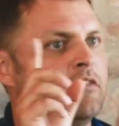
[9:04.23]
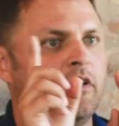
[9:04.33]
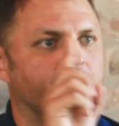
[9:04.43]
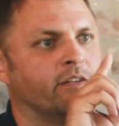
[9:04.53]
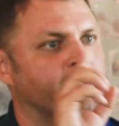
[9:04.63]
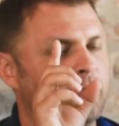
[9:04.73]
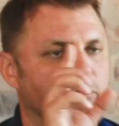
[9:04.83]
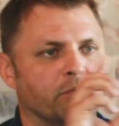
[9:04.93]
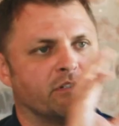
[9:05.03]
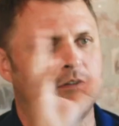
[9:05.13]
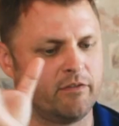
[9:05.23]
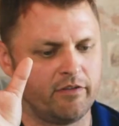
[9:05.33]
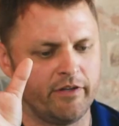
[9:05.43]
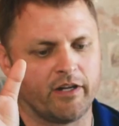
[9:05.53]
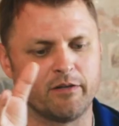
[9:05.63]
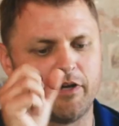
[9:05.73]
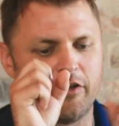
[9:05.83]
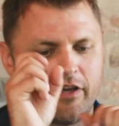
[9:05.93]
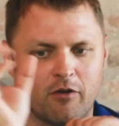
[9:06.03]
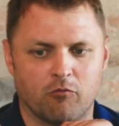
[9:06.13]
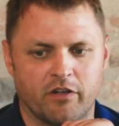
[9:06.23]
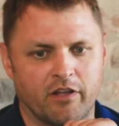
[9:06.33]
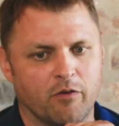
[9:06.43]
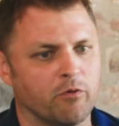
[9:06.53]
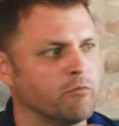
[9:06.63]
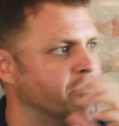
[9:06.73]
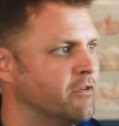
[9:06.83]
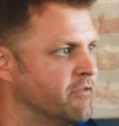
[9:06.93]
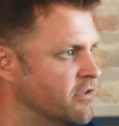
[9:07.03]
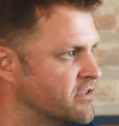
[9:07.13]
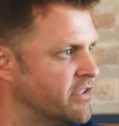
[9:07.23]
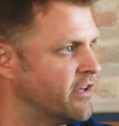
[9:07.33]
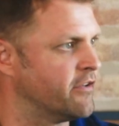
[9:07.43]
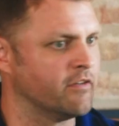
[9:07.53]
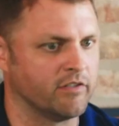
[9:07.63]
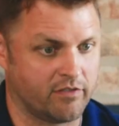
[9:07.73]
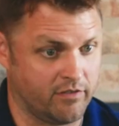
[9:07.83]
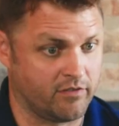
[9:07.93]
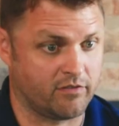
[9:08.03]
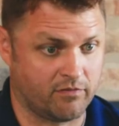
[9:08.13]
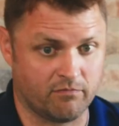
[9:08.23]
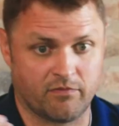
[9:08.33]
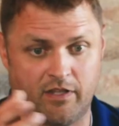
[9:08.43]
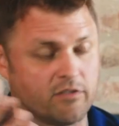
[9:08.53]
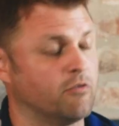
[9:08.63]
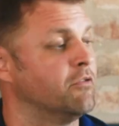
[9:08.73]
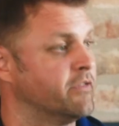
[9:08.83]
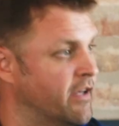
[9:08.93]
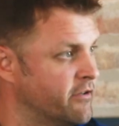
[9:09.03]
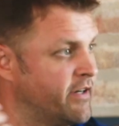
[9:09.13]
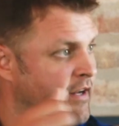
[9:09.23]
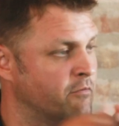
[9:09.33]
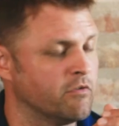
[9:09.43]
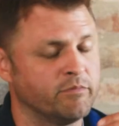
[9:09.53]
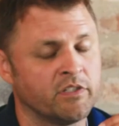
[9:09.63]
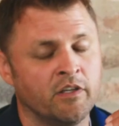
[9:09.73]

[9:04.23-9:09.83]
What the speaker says: Like, when we start thinking about how one network will do it versus the other, that's a whole nother can of worms.